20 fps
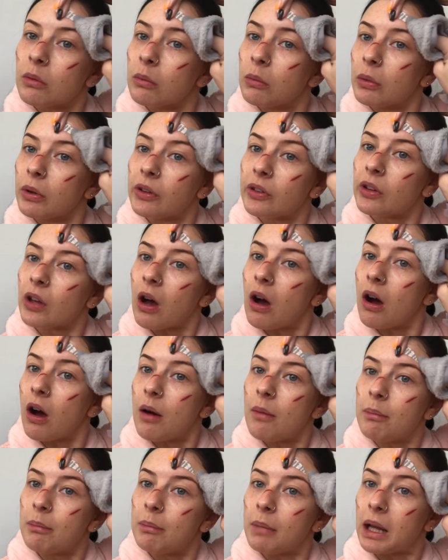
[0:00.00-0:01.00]
was
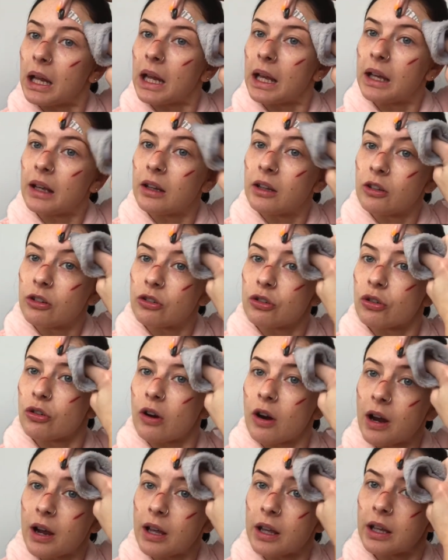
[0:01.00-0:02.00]
Aunt Millie
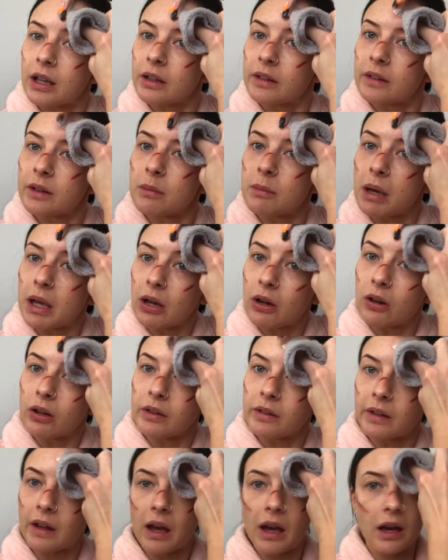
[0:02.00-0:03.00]
trying to make
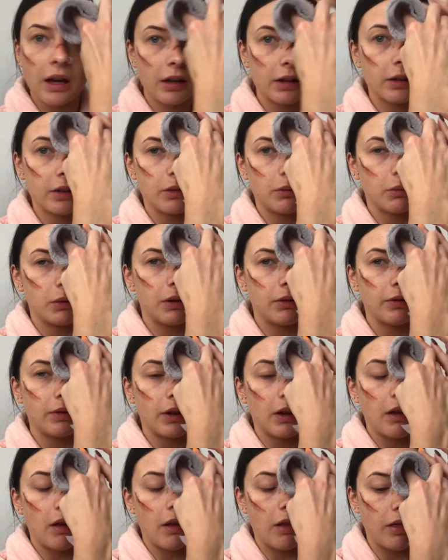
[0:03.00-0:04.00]
contact with
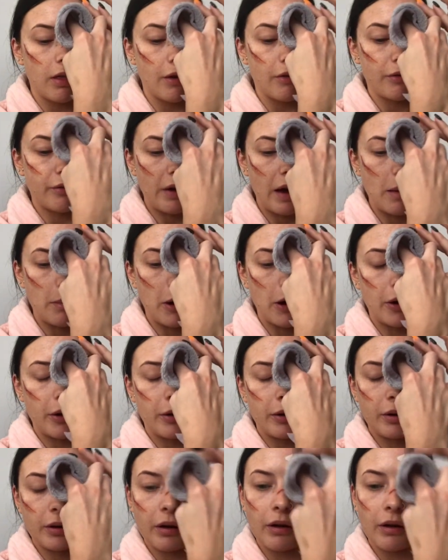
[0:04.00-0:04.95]
the famo.